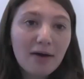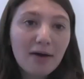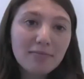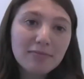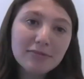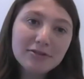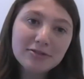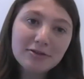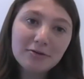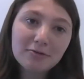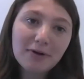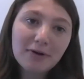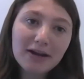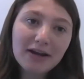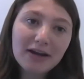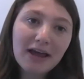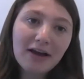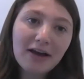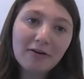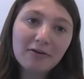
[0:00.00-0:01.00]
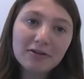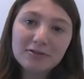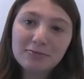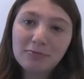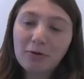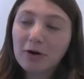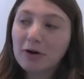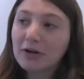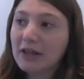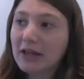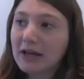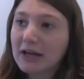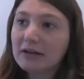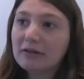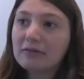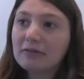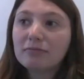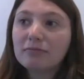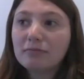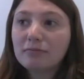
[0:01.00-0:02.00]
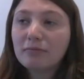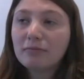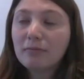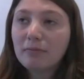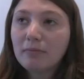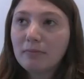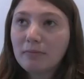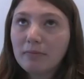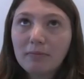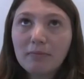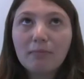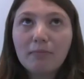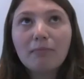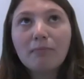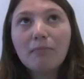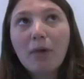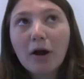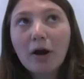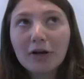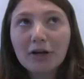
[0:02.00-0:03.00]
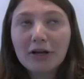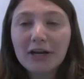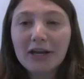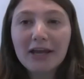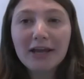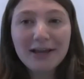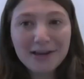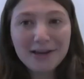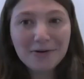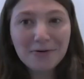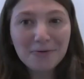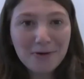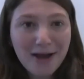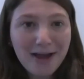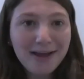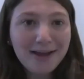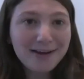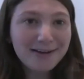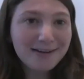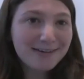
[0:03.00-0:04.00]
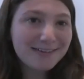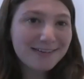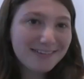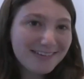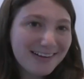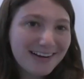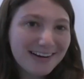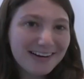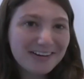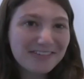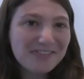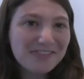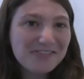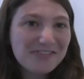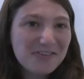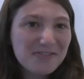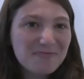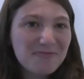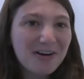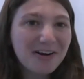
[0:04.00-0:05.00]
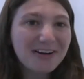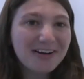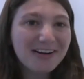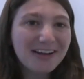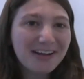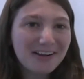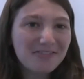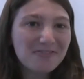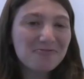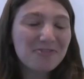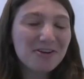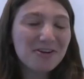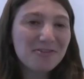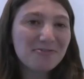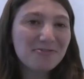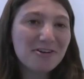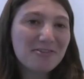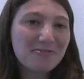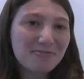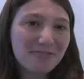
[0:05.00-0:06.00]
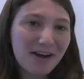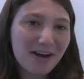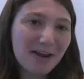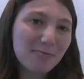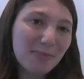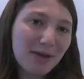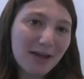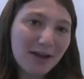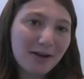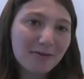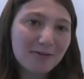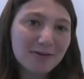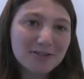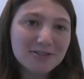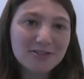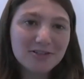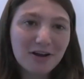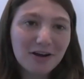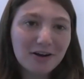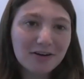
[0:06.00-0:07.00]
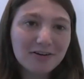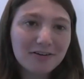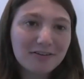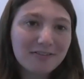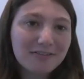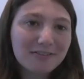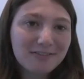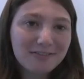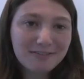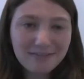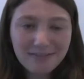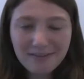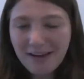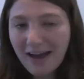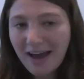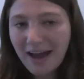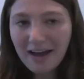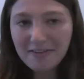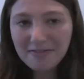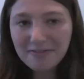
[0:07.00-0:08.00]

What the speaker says: So right now it's more like marketing in a way, kind of marketing and reframing what sharks have.